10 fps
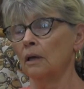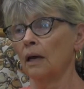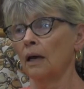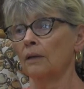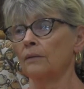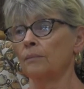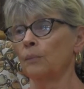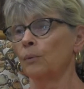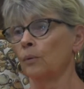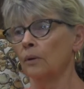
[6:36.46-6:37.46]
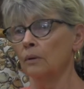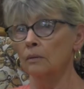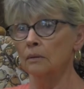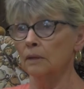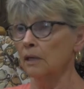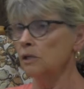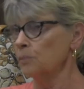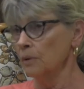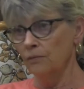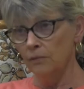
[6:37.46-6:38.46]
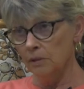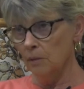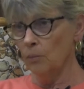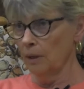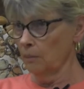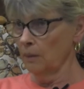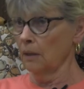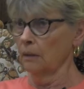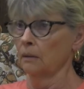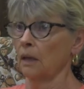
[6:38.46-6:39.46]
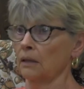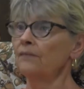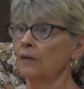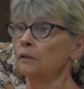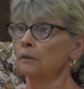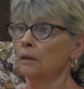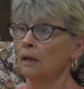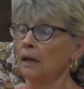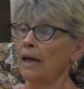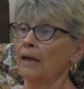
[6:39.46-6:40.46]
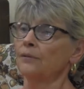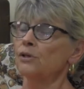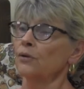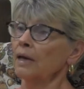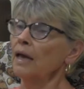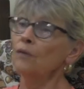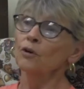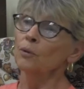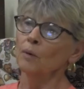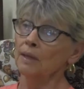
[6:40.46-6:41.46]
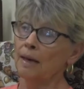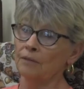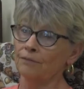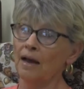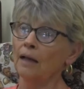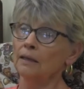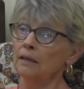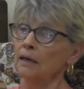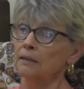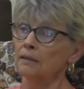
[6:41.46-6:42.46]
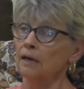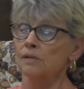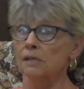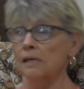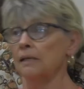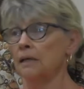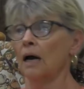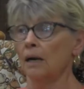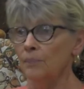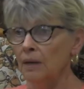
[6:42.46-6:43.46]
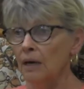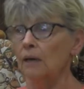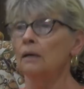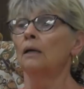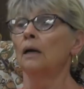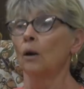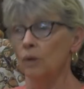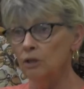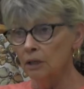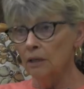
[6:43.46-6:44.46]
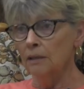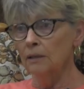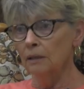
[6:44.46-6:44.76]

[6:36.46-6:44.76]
and people were desperate for some way to make a living, and so they came from the Willamette Valley a lot of times because they'd gone up there originally